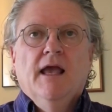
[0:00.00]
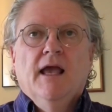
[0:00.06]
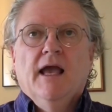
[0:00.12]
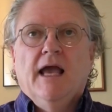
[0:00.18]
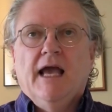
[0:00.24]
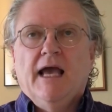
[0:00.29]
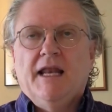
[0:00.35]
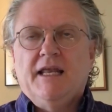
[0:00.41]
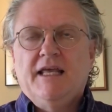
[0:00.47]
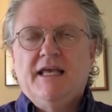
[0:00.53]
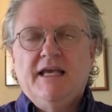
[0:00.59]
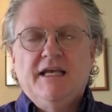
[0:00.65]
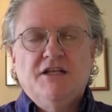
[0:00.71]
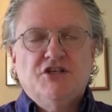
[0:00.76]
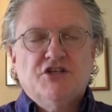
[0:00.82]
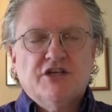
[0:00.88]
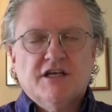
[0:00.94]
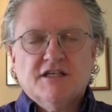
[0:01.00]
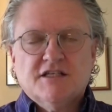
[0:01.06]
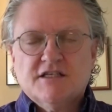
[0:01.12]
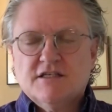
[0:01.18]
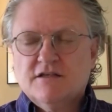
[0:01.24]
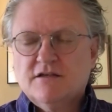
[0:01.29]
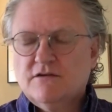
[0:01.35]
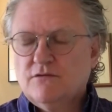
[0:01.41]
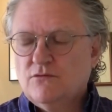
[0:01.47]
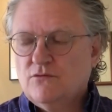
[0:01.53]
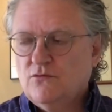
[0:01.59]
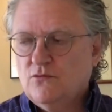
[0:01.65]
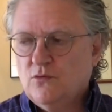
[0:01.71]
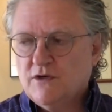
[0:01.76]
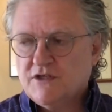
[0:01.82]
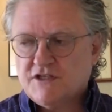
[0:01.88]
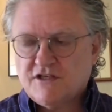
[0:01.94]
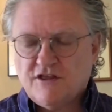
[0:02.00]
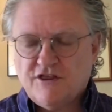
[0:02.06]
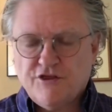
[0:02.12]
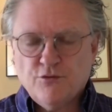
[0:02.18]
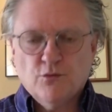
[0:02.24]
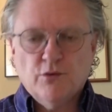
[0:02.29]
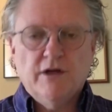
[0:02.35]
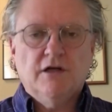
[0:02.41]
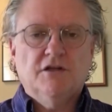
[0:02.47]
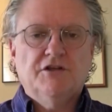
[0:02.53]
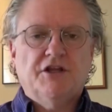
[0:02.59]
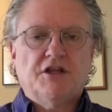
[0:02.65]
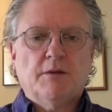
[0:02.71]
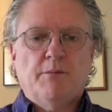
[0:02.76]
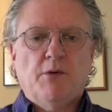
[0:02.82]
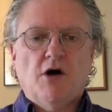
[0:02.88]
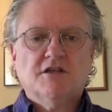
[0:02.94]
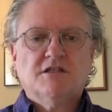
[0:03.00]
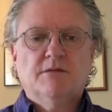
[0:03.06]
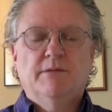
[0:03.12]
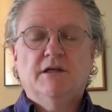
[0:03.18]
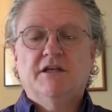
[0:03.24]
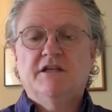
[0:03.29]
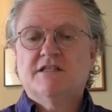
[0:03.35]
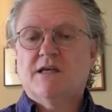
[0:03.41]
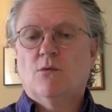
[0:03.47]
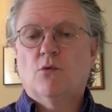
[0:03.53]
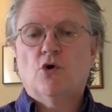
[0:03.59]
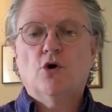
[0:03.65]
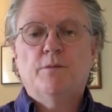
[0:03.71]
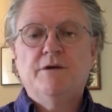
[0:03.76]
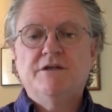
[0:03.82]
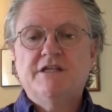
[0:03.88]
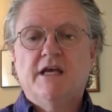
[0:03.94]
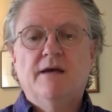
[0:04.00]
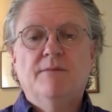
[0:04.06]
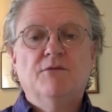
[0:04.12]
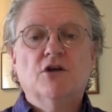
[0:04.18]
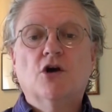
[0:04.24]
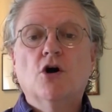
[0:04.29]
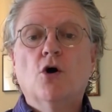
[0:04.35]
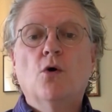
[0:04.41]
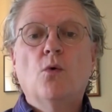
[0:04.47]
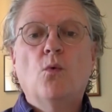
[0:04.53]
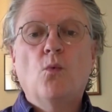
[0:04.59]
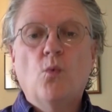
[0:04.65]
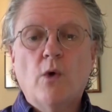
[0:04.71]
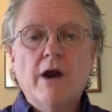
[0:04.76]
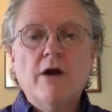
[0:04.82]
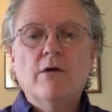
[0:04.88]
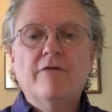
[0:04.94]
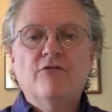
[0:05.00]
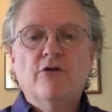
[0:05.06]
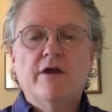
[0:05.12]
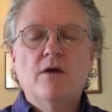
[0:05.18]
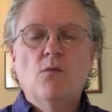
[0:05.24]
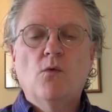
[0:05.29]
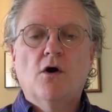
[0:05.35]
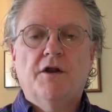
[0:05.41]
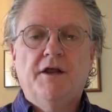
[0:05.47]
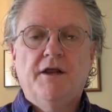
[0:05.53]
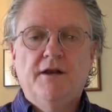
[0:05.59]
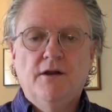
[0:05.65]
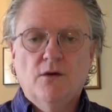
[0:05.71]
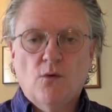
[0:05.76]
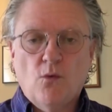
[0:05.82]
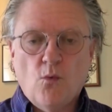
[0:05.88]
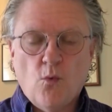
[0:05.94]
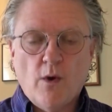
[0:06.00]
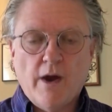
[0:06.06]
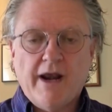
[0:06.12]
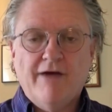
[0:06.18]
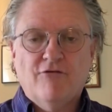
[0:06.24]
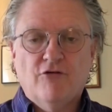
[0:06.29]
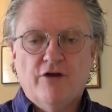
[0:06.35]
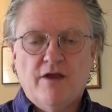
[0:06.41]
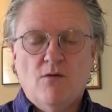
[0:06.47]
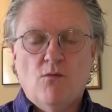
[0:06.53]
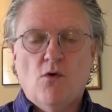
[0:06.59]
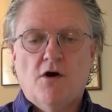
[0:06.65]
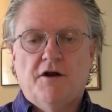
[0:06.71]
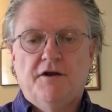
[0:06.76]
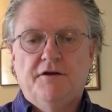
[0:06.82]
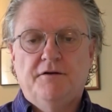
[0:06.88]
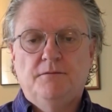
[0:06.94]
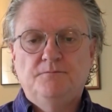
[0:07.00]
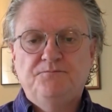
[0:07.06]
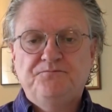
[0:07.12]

And he just was thrilled at the possibilities that were open to him to go wherever he wanted, whenever he wanted.